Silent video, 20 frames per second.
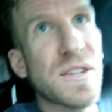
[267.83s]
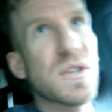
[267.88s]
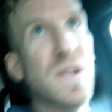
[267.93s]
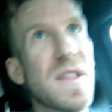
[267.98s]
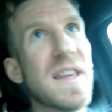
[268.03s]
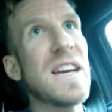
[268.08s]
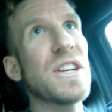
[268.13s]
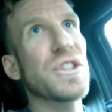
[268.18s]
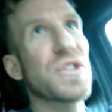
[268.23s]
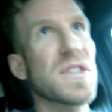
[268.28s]
So
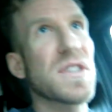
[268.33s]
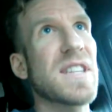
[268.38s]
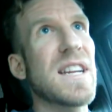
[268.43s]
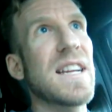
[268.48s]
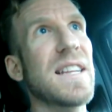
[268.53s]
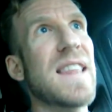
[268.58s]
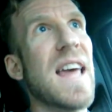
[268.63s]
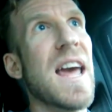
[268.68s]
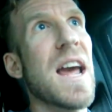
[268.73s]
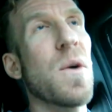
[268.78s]
the
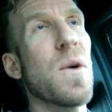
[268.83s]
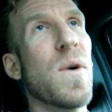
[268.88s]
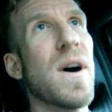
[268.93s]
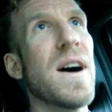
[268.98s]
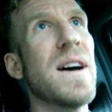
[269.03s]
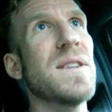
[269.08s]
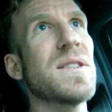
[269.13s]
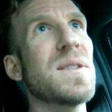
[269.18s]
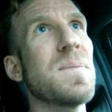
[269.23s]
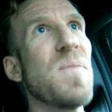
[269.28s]
interesting thing
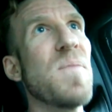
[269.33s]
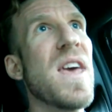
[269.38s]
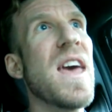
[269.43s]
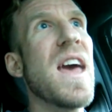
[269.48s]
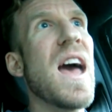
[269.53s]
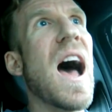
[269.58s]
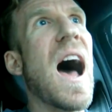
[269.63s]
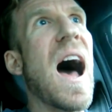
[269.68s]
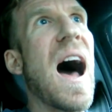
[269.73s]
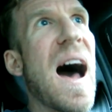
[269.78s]
was,
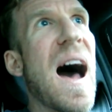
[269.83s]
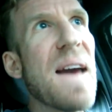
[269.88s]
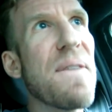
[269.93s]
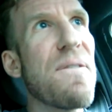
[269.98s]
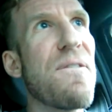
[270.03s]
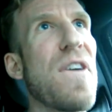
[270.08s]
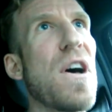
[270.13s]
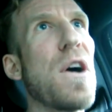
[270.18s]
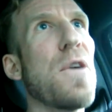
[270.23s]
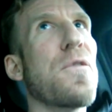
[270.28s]
I
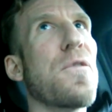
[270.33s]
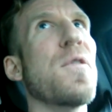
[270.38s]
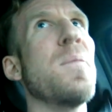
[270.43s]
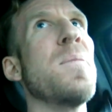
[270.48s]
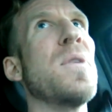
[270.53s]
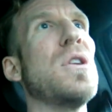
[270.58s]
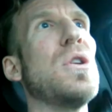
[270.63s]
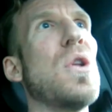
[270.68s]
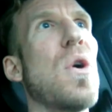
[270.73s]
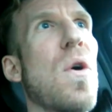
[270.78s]
felt
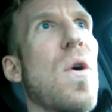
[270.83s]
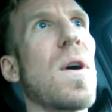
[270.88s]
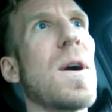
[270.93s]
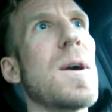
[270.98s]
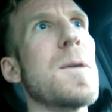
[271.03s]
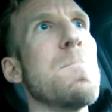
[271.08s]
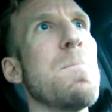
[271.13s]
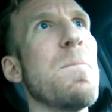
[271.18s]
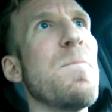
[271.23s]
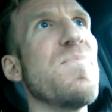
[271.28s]
from the
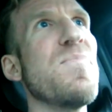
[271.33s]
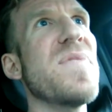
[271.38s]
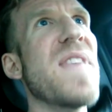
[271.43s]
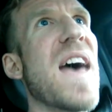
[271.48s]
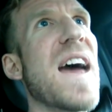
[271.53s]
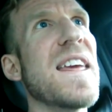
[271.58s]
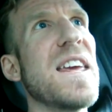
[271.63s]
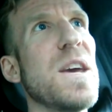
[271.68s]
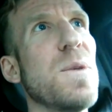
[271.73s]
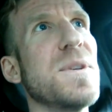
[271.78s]
Lord
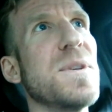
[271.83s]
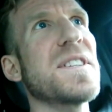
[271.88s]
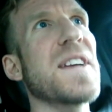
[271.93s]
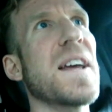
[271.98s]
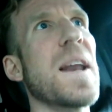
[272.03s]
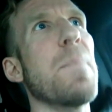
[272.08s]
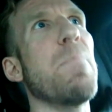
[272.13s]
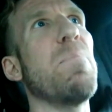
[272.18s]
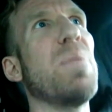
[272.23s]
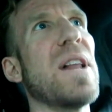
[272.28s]
that he was
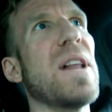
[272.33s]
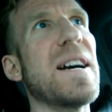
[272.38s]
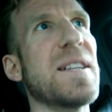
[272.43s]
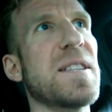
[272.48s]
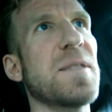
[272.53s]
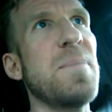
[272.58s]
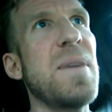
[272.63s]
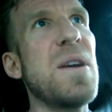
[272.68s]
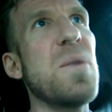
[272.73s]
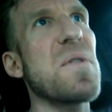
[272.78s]
going to
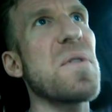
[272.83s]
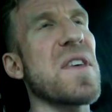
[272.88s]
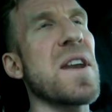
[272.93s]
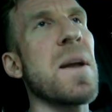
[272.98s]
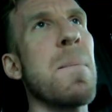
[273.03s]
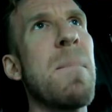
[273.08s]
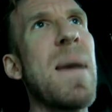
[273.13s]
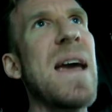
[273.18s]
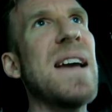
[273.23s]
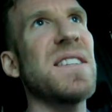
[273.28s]
bless me with
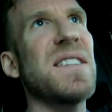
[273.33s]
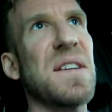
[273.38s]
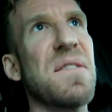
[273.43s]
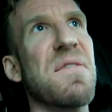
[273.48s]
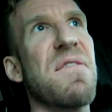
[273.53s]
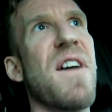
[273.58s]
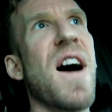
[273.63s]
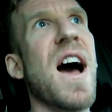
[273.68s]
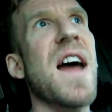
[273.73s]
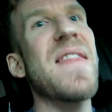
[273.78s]
an amazing
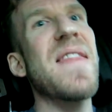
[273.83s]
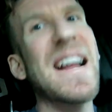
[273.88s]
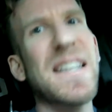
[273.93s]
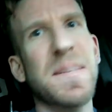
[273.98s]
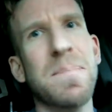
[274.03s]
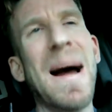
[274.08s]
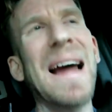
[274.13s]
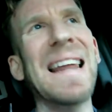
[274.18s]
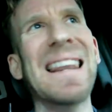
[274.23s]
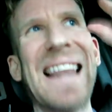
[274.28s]
find.
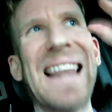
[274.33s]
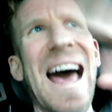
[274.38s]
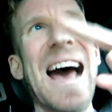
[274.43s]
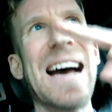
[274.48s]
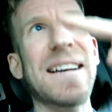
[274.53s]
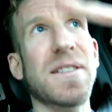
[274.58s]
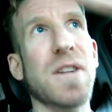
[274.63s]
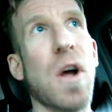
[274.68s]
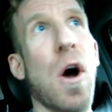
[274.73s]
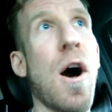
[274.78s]
That's my
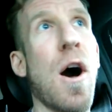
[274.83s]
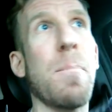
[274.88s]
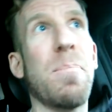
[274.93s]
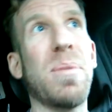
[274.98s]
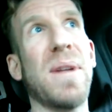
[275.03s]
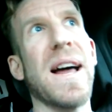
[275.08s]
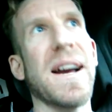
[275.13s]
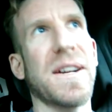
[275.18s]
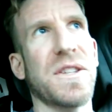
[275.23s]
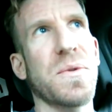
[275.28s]
last
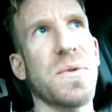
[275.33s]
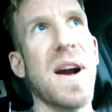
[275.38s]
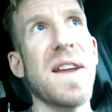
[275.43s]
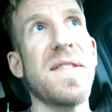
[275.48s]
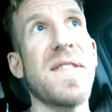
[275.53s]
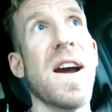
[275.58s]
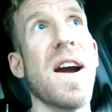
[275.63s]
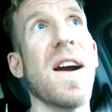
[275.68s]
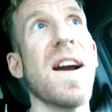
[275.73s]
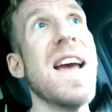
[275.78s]
complex
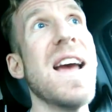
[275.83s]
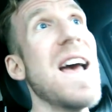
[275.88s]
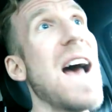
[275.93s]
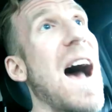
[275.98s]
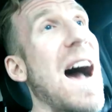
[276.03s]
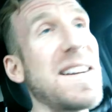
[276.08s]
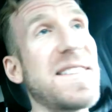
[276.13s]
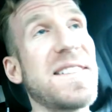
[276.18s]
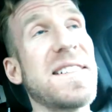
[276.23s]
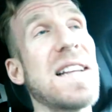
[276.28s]
right there.
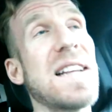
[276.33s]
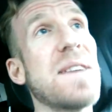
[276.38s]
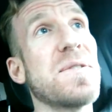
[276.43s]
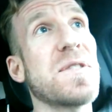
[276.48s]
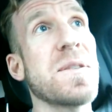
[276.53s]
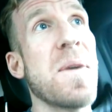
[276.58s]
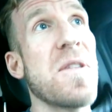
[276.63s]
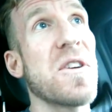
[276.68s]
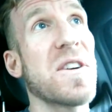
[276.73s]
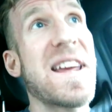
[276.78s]
I still have
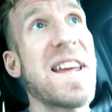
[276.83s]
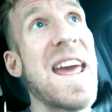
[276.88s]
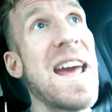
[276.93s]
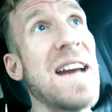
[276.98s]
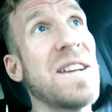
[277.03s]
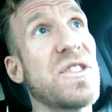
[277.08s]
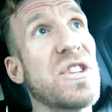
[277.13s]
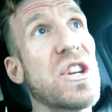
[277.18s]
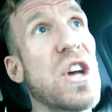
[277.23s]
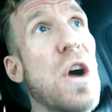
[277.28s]
some other
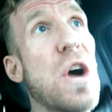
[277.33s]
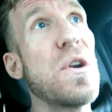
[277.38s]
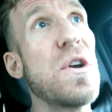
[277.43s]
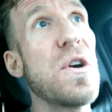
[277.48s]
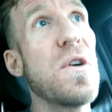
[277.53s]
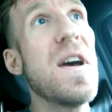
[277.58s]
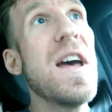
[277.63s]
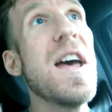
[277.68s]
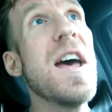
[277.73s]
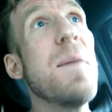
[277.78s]
cans to go
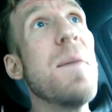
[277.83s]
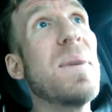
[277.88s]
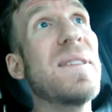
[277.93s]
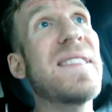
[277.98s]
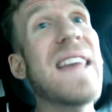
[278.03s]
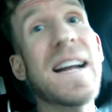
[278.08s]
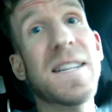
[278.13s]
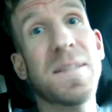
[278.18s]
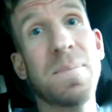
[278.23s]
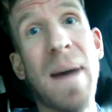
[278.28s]
to,
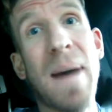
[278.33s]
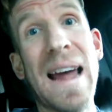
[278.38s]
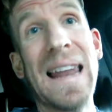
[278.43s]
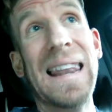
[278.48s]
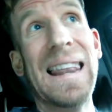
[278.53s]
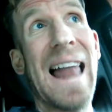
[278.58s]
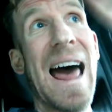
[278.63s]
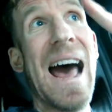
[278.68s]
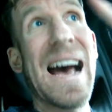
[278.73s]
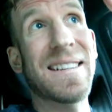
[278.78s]
but that's my
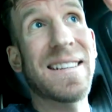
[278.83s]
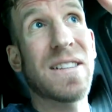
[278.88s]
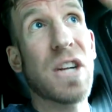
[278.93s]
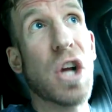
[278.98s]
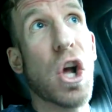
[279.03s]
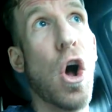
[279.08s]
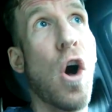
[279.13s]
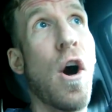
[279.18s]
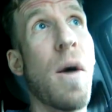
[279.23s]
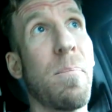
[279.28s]
last
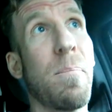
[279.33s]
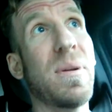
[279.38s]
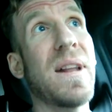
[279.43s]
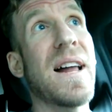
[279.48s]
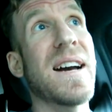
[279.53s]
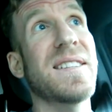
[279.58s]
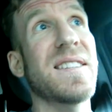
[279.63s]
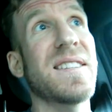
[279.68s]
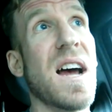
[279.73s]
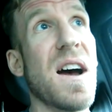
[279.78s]

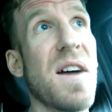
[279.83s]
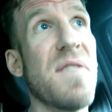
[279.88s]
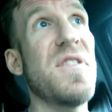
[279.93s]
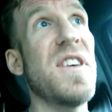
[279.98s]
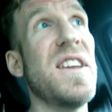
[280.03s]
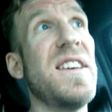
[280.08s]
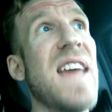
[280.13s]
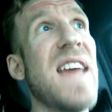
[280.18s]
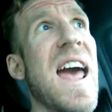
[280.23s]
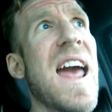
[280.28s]
complex of
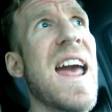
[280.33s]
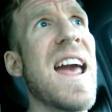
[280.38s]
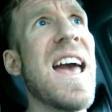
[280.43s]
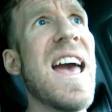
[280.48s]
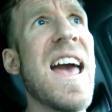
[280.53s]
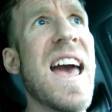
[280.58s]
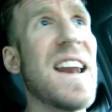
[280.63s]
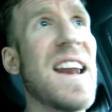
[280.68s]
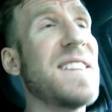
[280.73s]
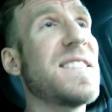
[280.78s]
the day.
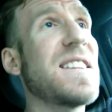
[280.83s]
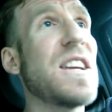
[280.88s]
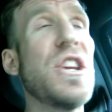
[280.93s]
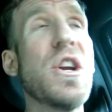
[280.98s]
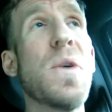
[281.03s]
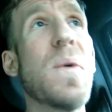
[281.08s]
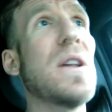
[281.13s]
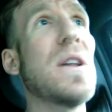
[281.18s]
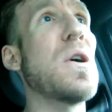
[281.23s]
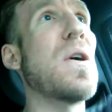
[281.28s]
And I said, you
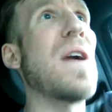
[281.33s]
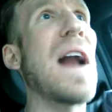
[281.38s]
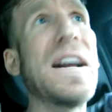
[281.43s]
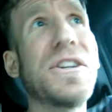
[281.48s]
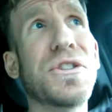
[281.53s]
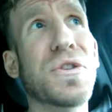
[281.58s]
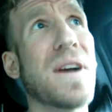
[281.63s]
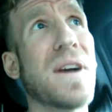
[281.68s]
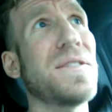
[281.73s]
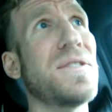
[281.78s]
know what, Lord, I
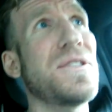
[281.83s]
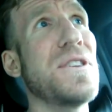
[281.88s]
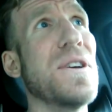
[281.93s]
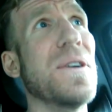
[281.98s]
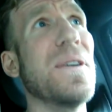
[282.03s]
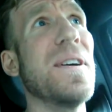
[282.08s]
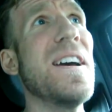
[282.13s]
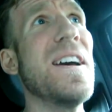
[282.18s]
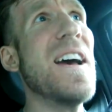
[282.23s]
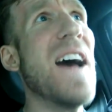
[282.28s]
trust
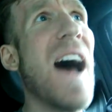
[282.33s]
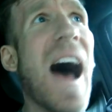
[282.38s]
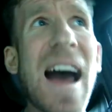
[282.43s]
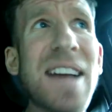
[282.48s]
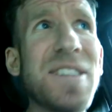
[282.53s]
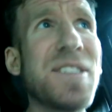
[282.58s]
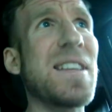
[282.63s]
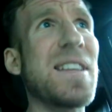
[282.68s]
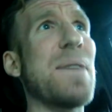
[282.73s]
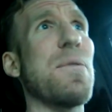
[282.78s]
you.
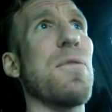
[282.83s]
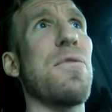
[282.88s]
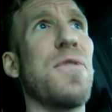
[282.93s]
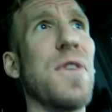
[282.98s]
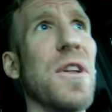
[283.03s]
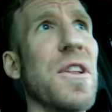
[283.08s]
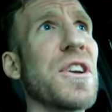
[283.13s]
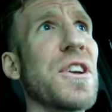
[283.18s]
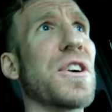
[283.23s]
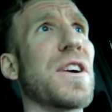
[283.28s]
I just have a
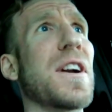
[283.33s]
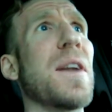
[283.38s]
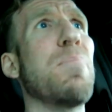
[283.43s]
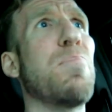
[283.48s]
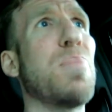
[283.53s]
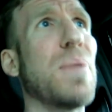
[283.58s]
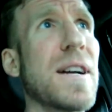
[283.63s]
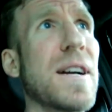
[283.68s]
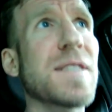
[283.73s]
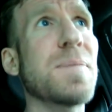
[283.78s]
feeling you're going to
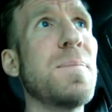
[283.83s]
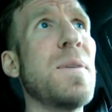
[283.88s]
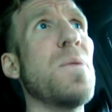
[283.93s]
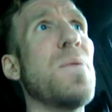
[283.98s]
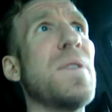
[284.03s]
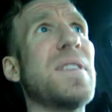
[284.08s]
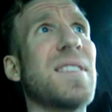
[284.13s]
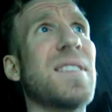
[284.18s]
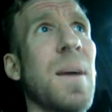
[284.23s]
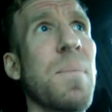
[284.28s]
bless me
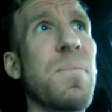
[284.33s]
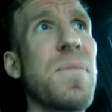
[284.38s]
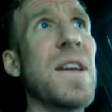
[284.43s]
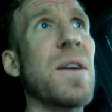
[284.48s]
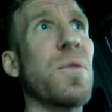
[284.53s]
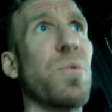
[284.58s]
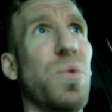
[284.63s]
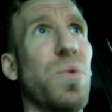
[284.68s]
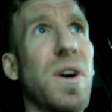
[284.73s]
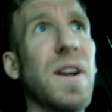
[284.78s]
with
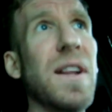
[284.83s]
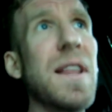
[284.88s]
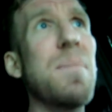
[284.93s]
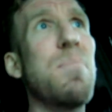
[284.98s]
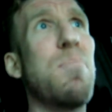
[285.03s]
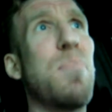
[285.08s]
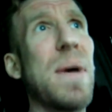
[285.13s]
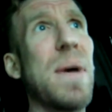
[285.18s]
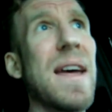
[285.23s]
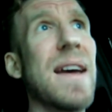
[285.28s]
something really
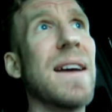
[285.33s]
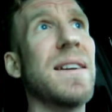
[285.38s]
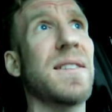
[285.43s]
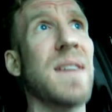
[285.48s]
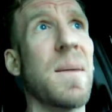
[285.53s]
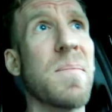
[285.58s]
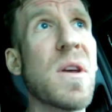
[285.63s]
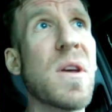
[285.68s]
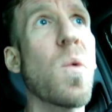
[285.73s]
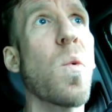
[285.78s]
big,
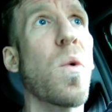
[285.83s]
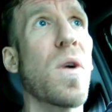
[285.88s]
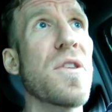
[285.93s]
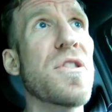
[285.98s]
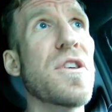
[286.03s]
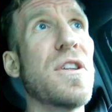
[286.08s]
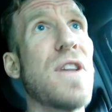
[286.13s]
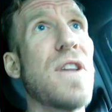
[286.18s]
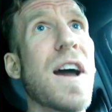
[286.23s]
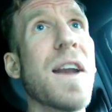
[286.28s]
something
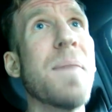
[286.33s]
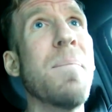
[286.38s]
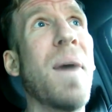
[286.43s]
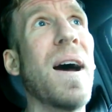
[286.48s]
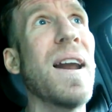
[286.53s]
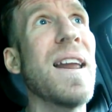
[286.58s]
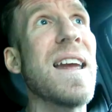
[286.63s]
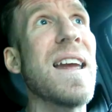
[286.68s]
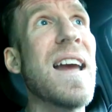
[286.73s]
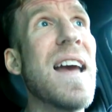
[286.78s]
worth a lot of
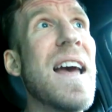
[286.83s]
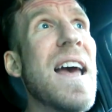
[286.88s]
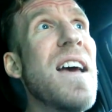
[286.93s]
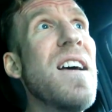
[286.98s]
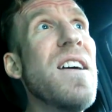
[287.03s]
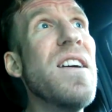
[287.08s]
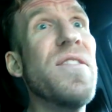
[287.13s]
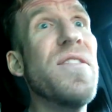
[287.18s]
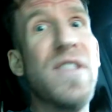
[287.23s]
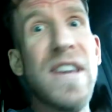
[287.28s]
money.
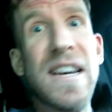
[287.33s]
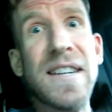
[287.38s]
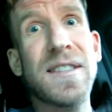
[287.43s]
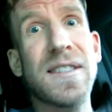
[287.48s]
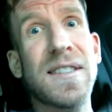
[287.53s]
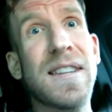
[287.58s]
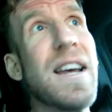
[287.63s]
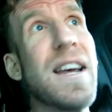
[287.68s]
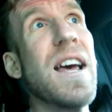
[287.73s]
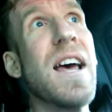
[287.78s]

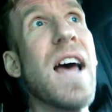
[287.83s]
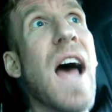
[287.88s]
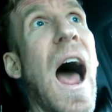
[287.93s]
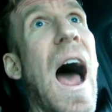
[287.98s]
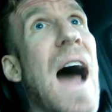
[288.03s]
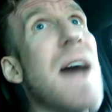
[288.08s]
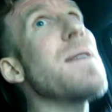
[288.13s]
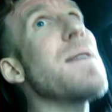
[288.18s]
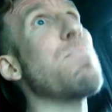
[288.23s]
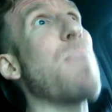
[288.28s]
This,
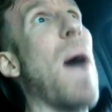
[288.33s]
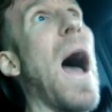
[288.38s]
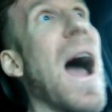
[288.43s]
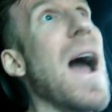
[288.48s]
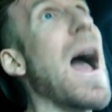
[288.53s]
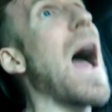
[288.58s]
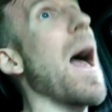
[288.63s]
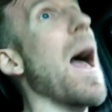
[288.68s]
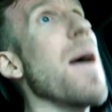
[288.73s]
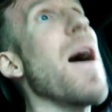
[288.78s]
I, I,
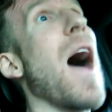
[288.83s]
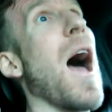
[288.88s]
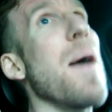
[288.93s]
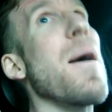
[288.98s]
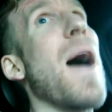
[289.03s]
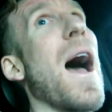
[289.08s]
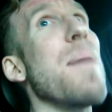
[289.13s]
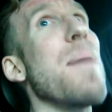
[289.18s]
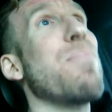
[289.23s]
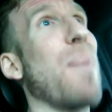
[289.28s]

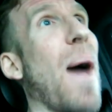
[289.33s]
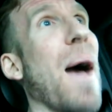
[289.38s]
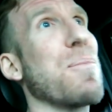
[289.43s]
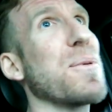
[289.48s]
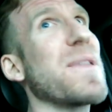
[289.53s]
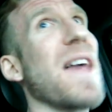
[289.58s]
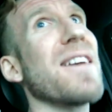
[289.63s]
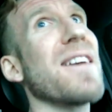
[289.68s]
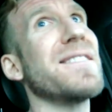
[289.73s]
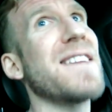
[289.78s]
I, I, I
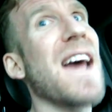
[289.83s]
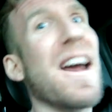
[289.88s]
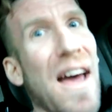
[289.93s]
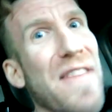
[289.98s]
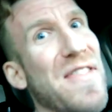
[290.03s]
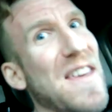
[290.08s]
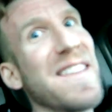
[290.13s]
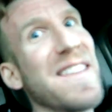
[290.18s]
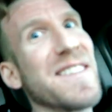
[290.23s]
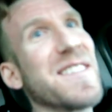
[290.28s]
without a doubt,
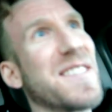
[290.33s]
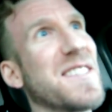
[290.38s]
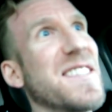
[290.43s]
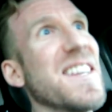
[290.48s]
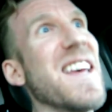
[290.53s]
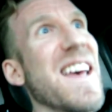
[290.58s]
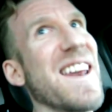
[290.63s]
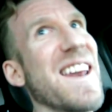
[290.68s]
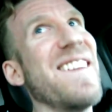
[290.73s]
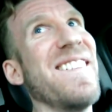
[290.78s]
I think this
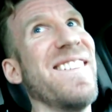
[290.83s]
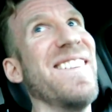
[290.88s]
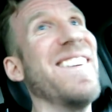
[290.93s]
is it.